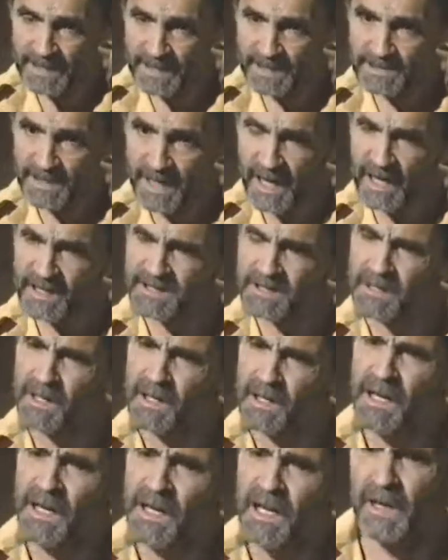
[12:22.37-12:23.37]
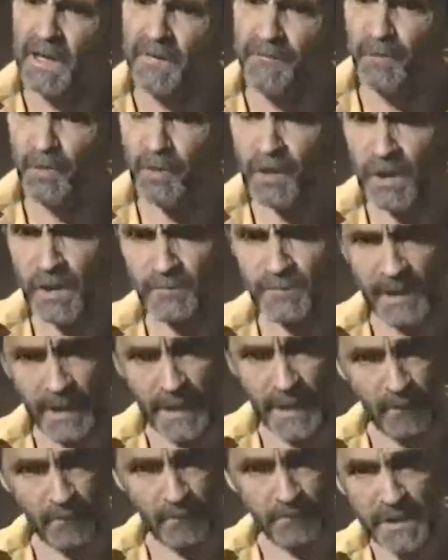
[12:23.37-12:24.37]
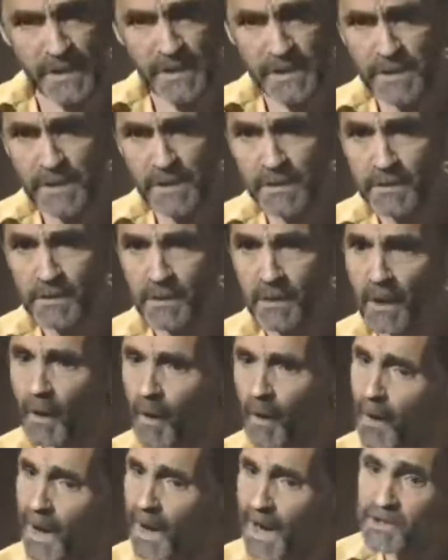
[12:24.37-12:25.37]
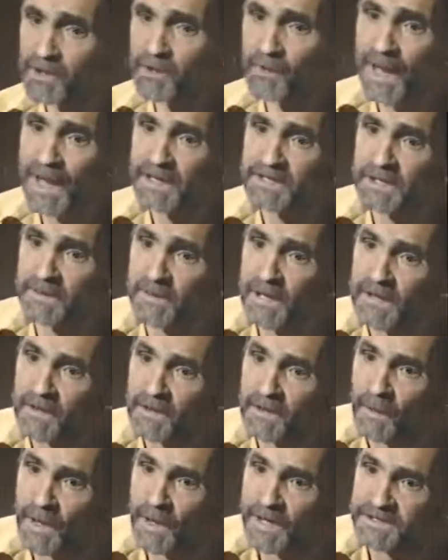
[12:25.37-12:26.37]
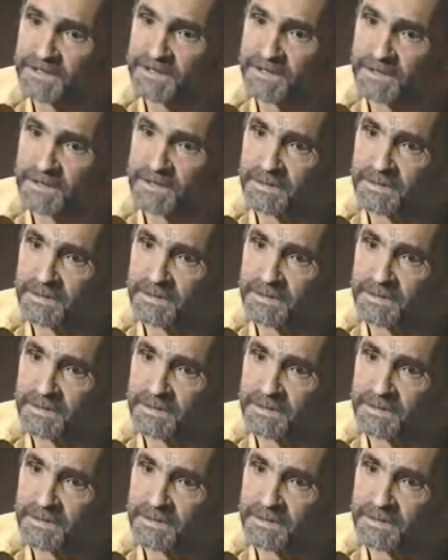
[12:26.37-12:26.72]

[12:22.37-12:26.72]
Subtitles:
he said, if you come to help me, why are you asking me the question?